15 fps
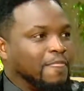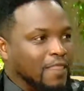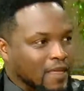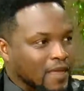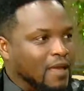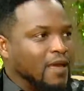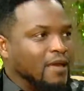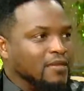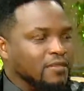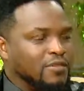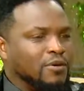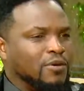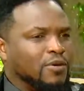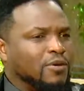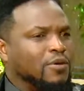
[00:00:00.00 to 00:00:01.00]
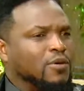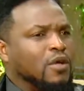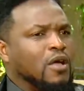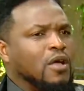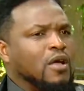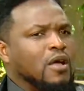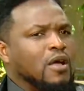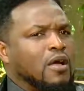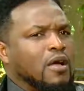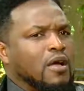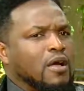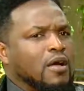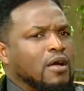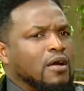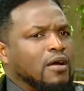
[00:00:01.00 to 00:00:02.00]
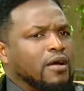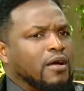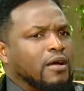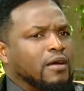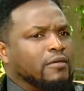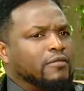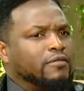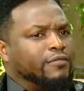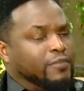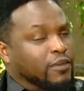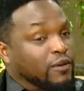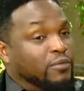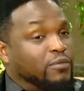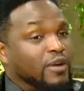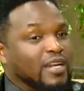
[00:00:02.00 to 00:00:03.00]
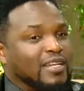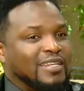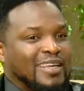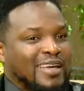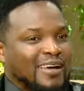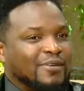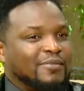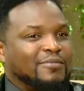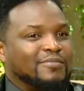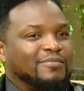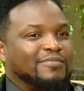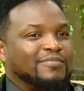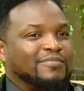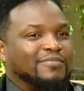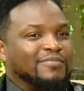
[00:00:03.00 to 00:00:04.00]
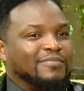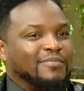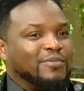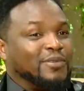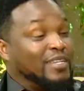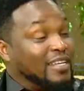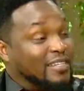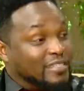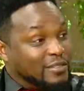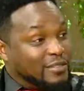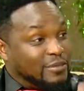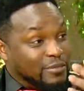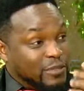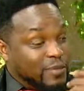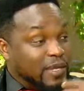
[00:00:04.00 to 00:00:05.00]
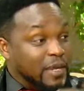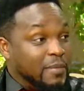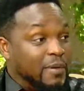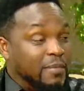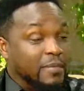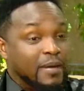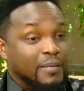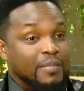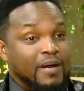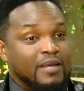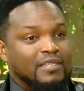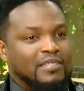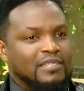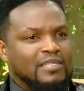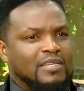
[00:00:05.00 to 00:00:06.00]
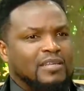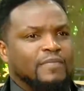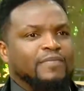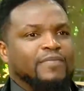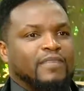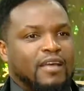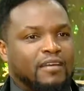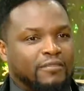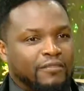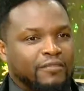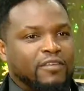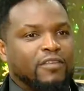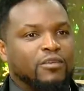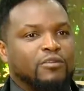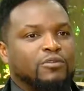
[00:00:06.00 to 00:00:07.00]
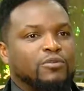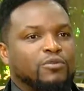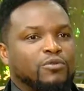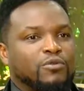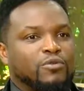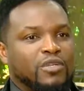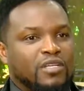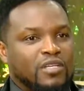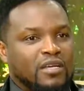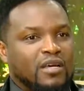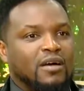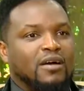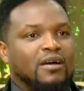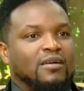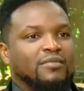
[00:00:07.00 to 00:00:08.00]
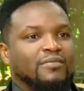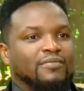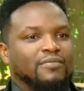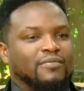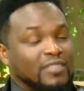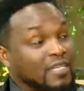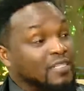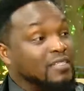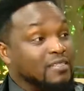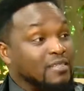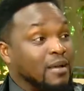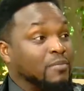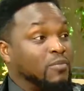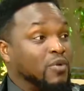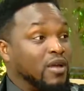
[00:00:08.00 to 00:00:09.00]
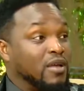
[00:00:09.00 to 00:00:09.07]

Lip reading: Yeah, so film right now, when I speak about my past, I feel we are getting somewhere.